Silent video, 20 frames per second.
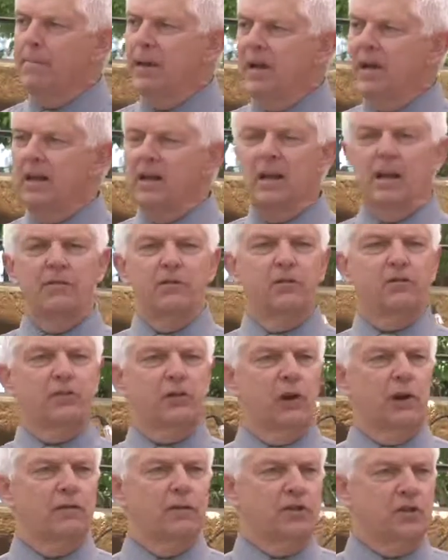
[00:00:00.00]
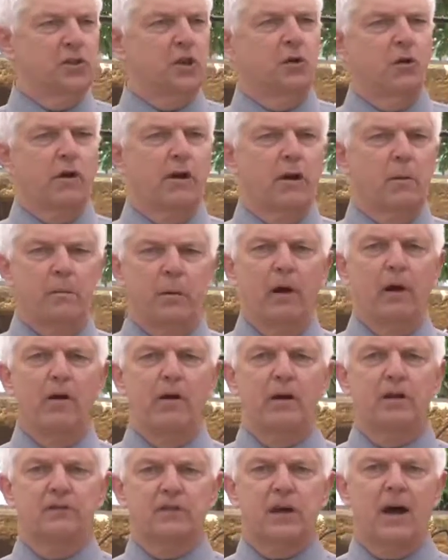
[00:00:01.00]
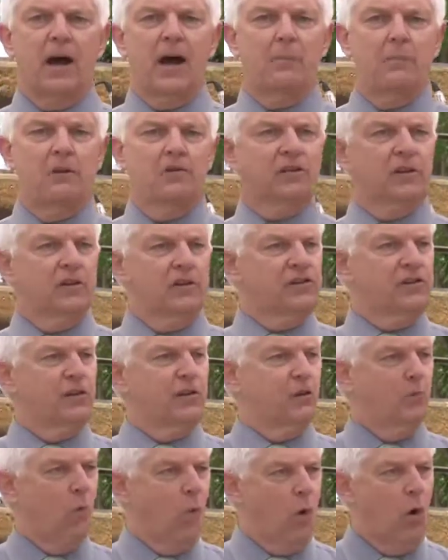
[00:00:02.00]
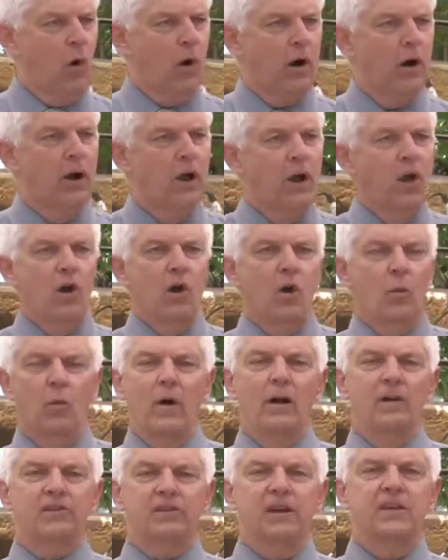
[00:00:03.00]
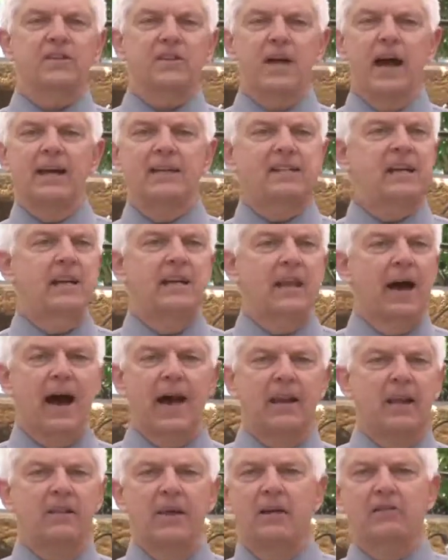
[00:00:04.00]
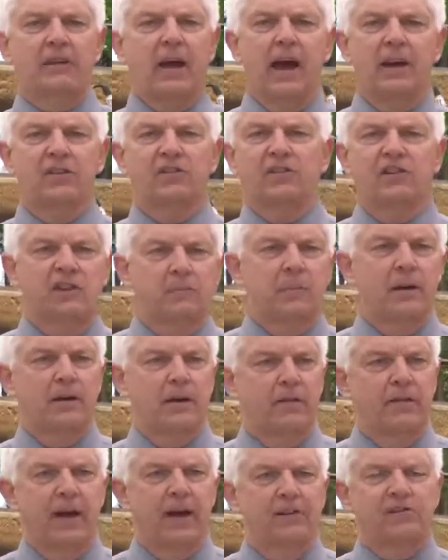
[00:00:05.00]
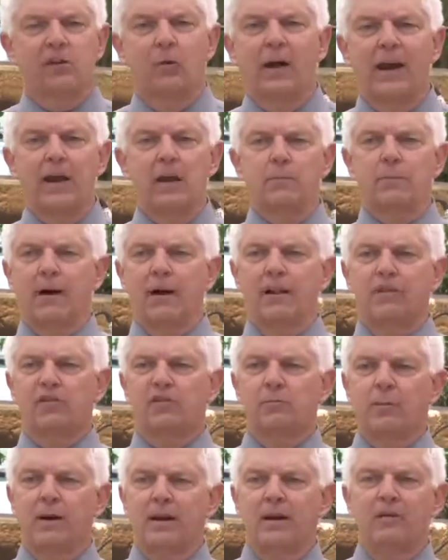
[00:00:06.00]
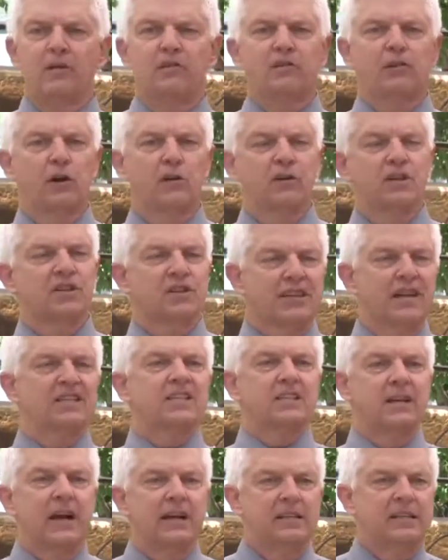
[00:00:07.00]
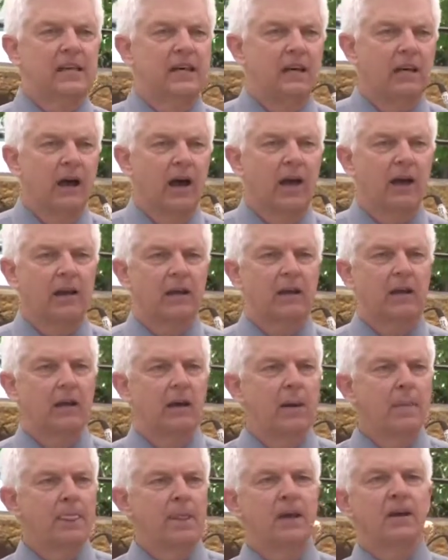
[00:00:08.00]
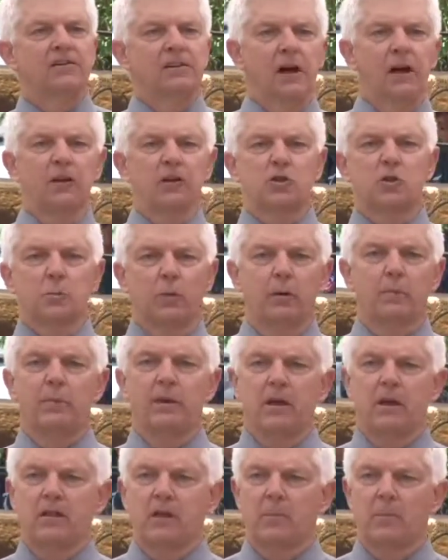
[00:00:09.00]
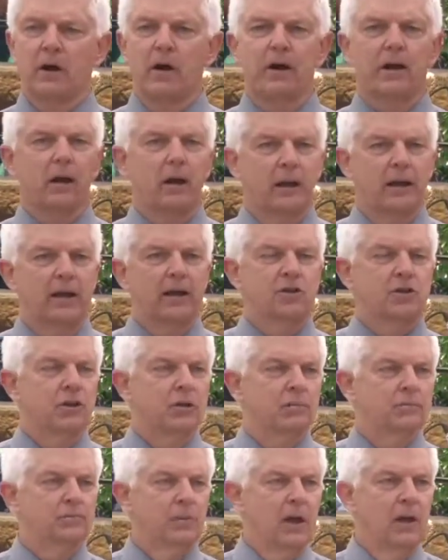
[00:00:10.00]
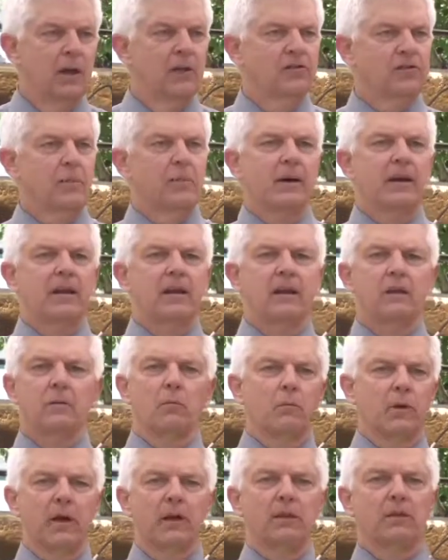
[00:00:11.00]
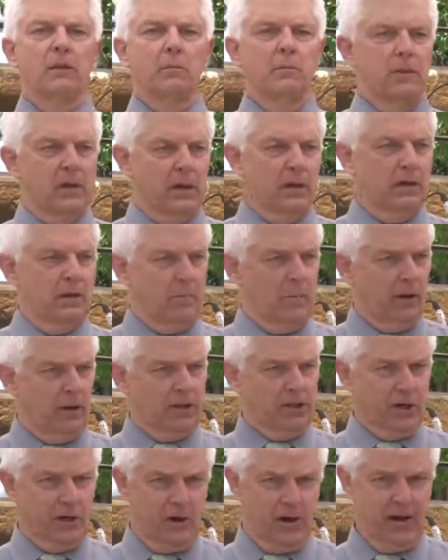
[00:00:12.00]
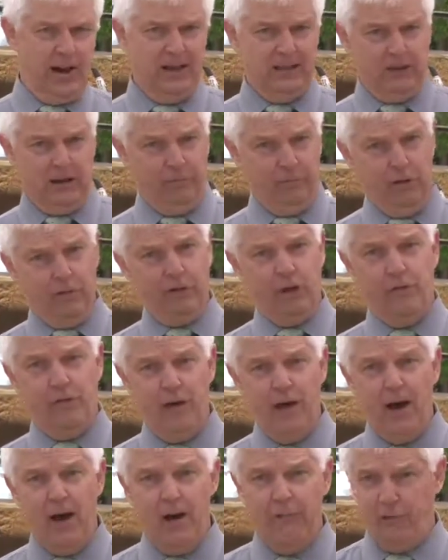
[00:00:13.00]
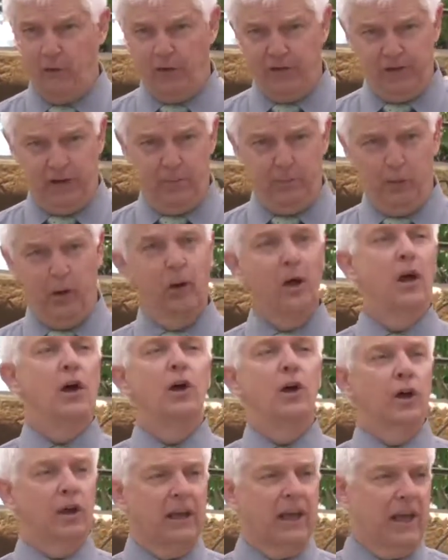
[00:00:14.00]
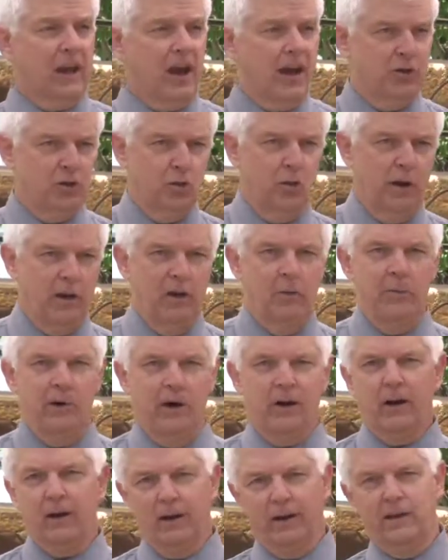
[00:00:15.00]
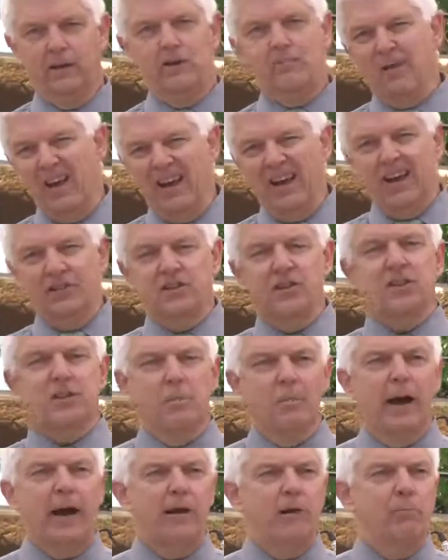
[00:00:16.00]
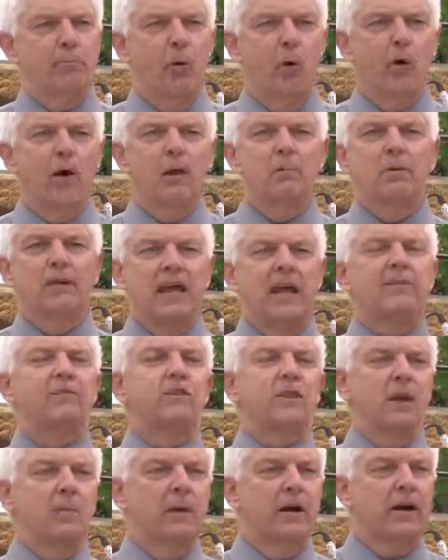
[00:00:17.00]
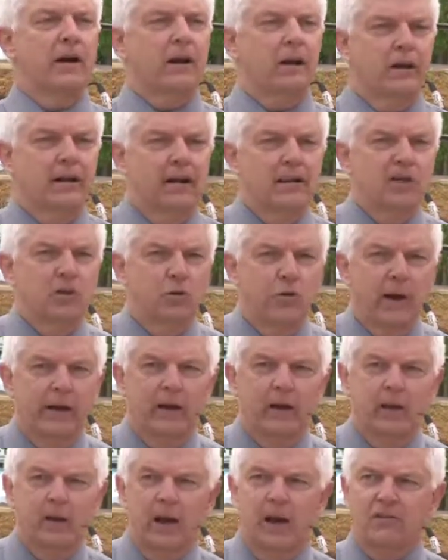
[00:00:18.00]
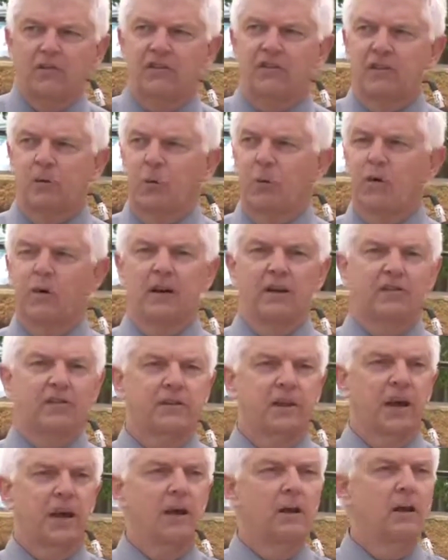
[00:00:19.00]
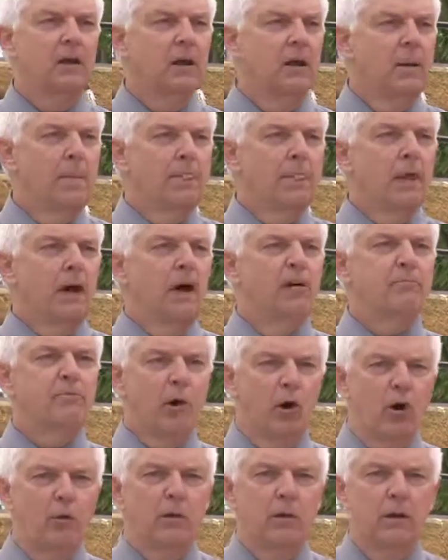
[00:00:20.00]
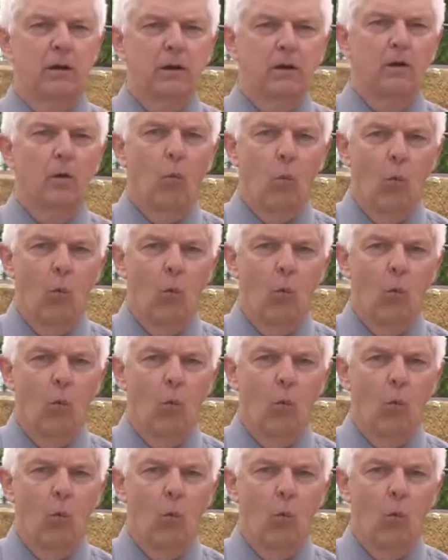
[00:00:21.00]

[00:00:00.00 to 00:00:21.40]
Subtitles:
been in the service during a period of time that's considered war. Well, since 1990, they've kind of suspended that. So anybody that's been in the service since 1990 is eligible to be in the American Legion. Somebody in the military in 1955, for example, cannot join the American Legion. It's just a minor point, but even the American Legion recognizes that we're in a state of permanent